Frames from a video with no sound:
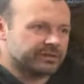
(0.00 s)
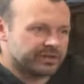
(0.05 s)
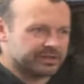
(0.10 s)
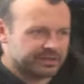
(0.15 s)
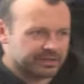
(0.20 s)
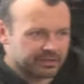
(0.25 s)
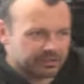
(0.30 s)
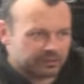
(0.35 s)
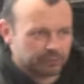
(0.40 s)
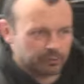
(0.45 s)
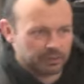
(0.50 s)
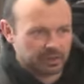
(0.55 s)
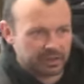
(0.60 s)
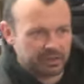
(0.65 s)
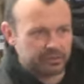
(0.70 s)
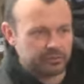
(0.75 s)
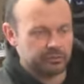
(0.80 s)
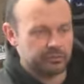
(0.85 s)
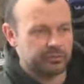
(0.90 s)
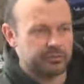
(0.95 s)
two years ago when
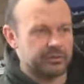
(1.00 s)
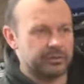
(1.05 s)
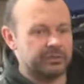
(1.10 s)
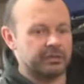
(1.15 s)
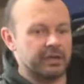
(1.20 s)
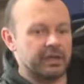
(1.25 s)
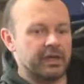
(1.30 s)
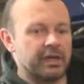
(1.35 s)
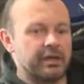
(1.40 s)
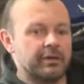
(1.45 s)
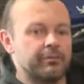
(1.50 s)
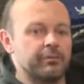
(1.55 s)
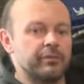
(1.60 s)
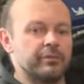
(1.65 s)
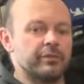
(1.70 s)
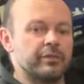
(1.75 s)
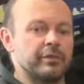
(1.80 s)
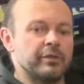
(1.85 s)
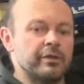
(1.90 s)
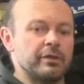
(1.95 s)
I um,
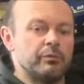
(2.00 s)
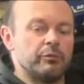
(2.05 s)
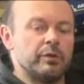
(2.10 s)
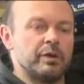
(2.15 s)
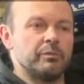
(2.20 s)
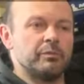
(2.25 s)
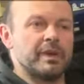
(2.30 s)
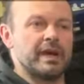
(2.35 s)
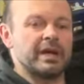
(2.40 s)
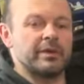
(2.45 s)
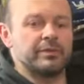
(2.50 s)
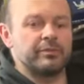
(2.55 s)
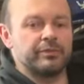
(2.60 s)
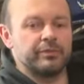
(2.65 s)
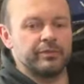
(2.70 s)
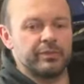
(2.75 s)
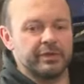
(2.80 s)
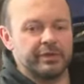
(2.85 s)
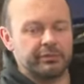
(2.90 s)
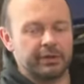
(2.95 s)
went back
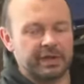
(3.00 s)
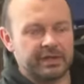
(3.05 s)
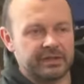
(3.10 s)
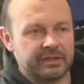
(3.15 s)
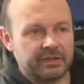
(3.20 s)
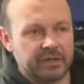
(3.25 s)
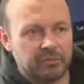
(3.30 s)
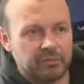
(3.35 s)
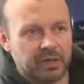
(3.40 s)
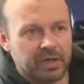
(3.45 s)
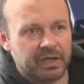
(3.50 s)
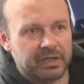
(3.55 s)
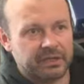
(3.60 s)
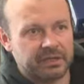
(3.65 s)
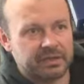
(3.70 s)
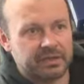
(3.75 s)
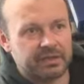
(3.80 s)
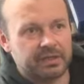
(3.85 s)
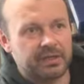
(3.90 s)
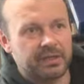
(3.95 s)
racing the
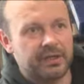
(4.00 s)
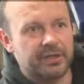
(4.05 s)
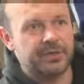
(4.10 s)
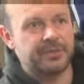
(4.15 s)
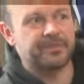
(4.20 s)
bikes. Mm.